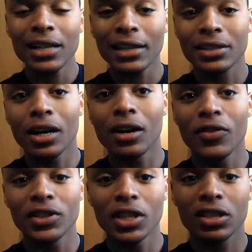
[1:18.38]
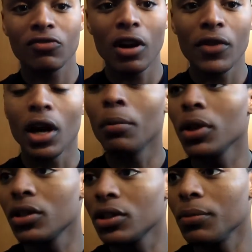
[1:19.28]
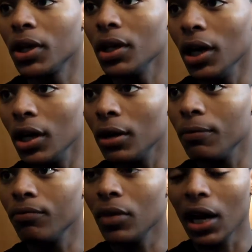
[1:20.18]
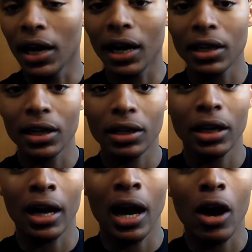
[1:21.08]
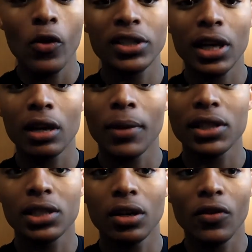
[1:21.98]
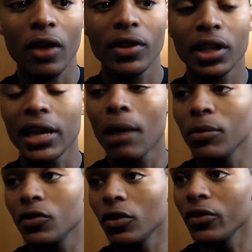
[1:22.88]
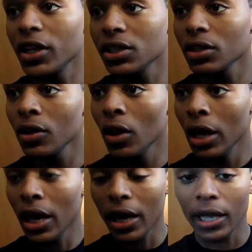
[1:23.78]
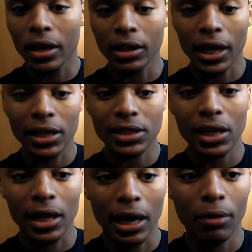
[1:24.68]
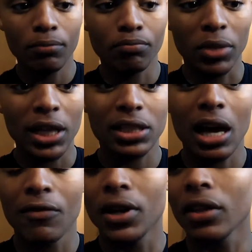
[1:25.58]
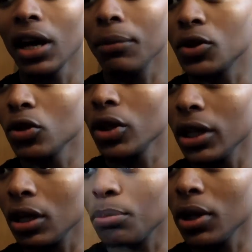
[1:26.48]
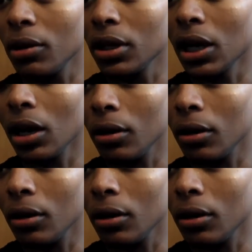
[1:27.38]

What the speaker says: It's not tough. It's just very humbling to me. I always say to myself, everything happens for a reason. And like I said, I'm blessed to have another opportunity to play